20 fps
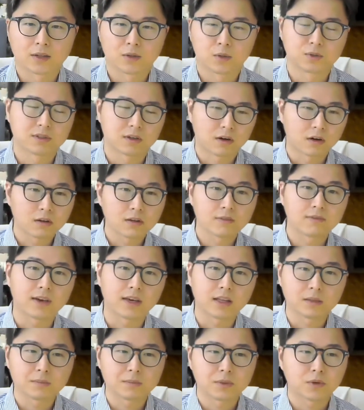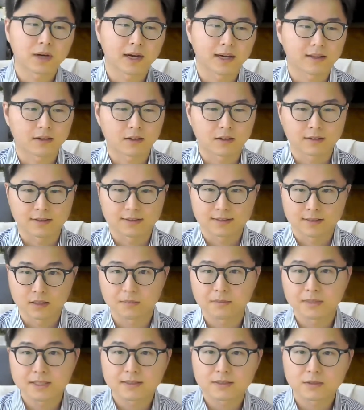Those are all available either on the
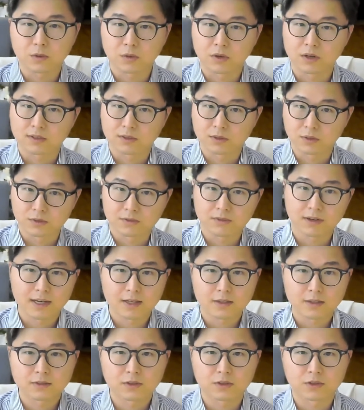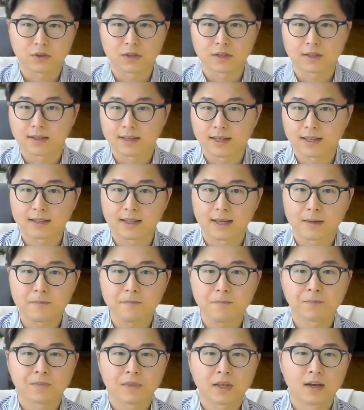syllabus or on the do file, so you can look at
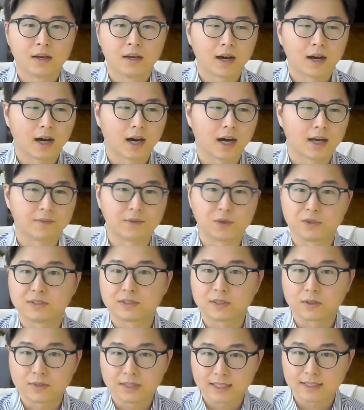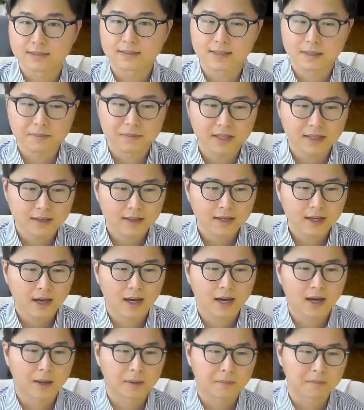them. If you still need something
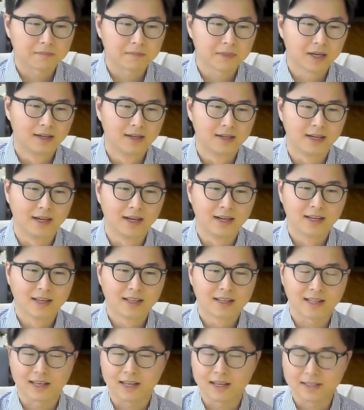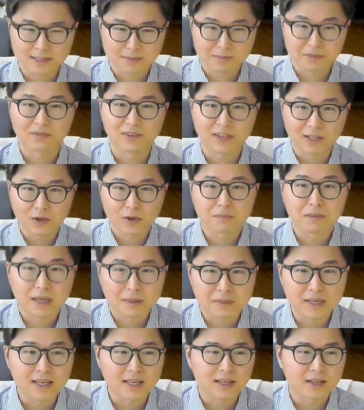like a separate video
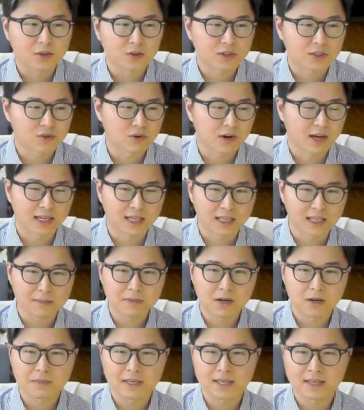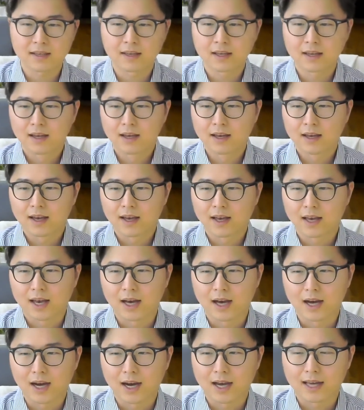by me, you can try and email me.
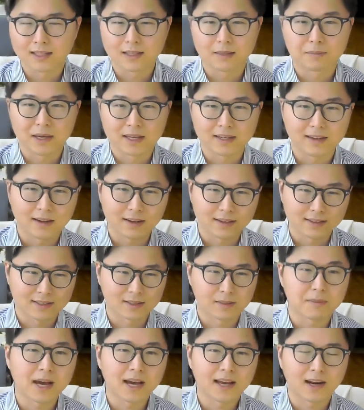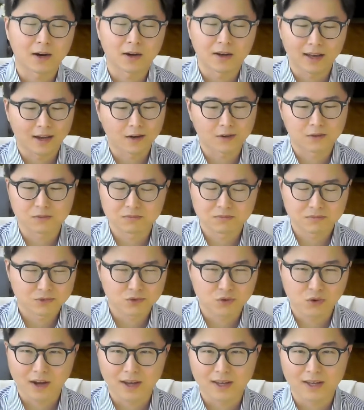And depending on the demand, I'll
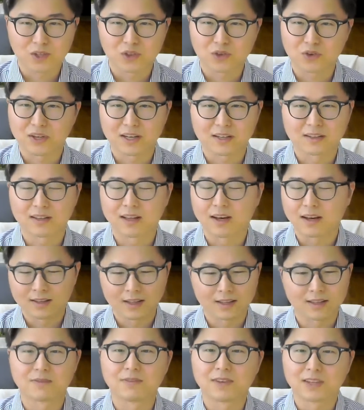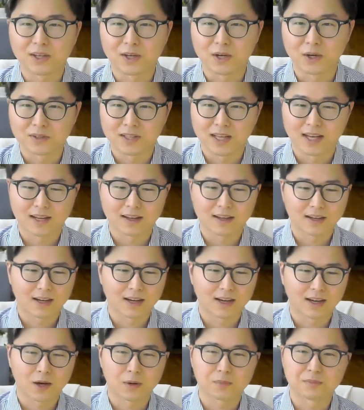try and create another video that
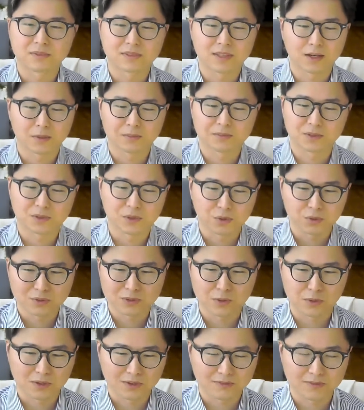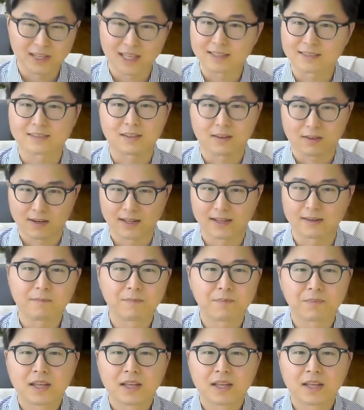helps you sort of get started.